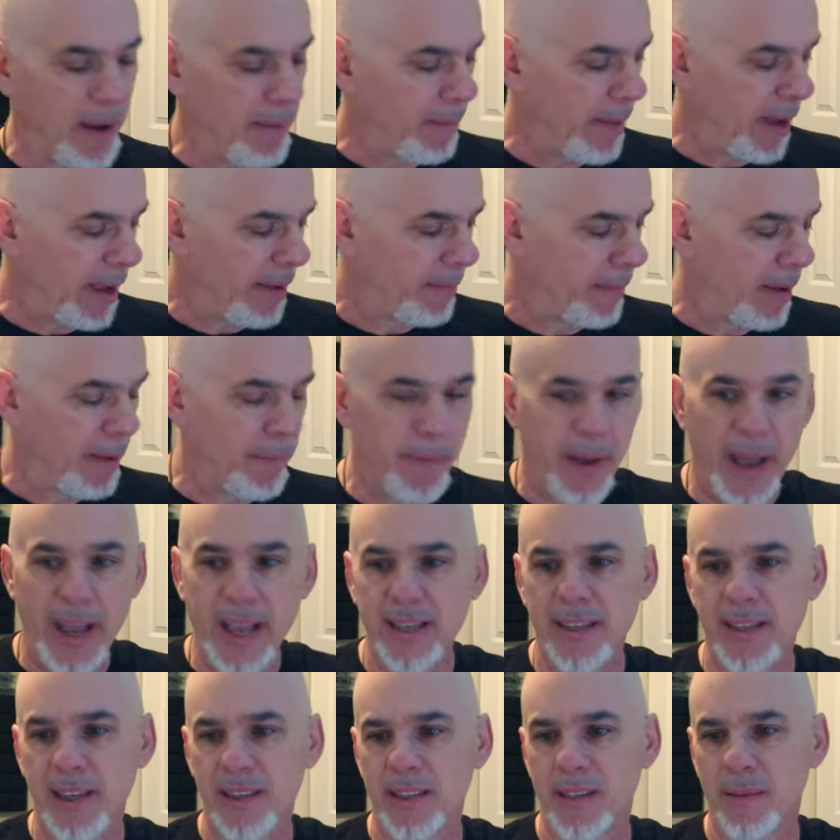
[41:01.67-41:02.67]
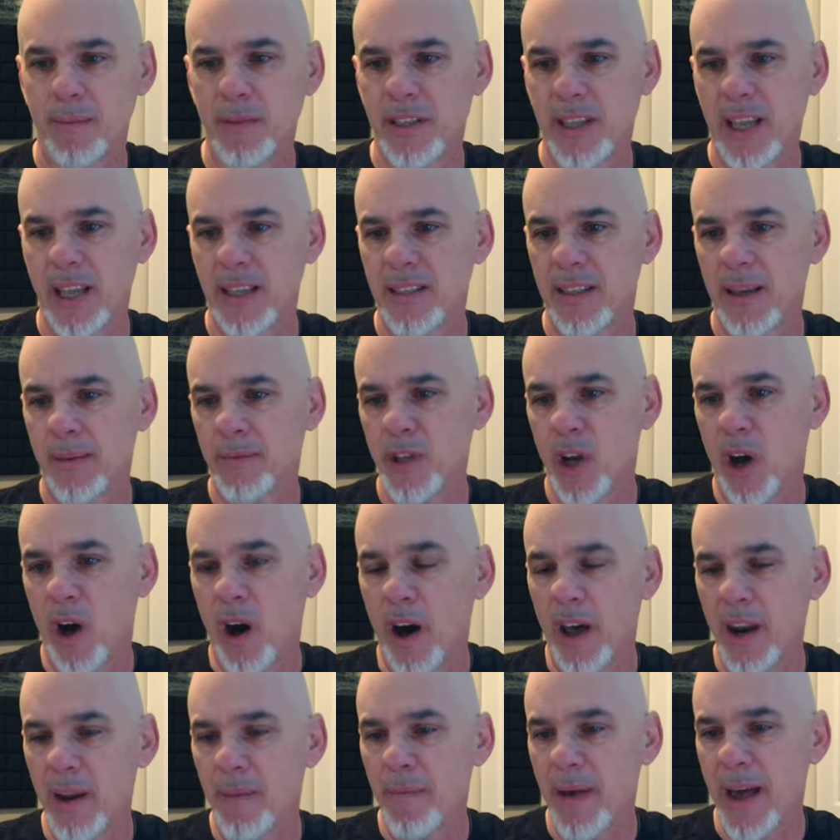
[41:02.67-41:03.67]
my, my bank system sets up to
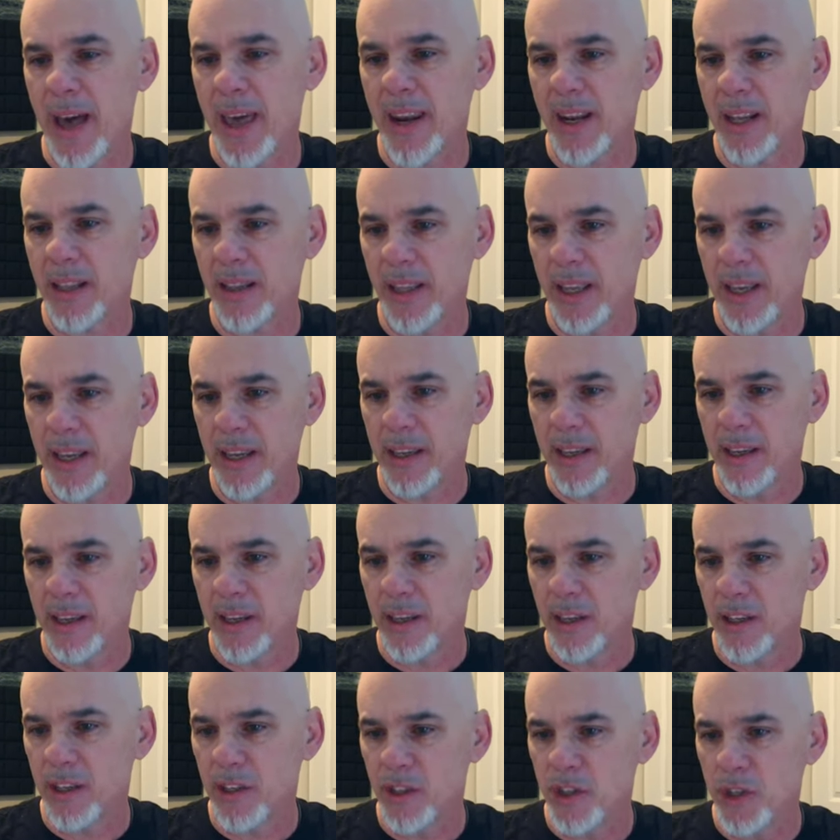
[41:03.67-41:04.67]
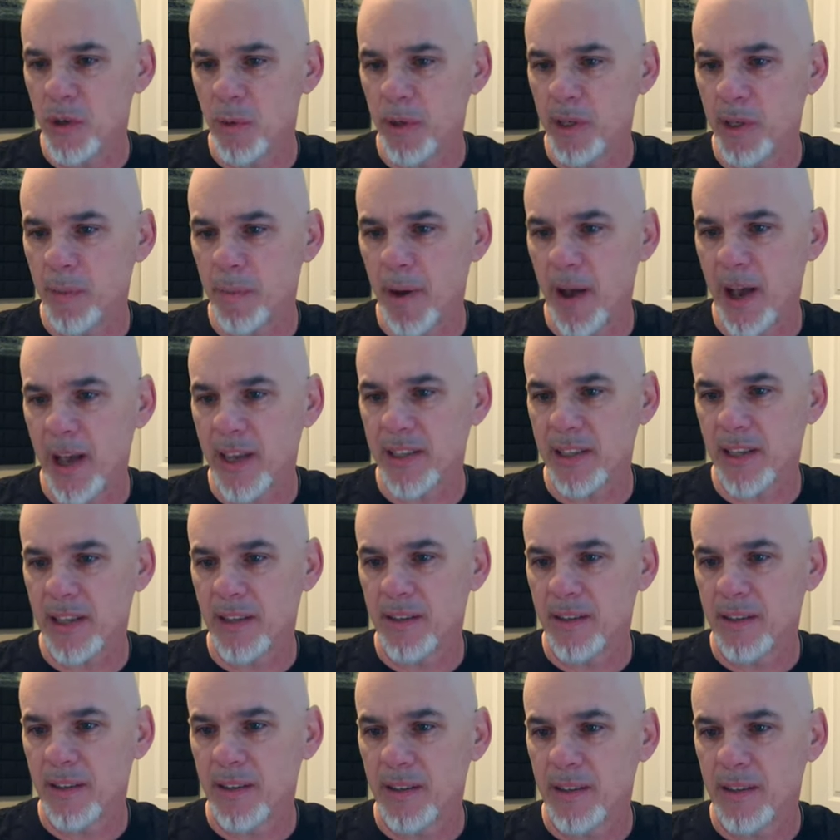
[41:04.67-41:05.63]
automatically do a deposit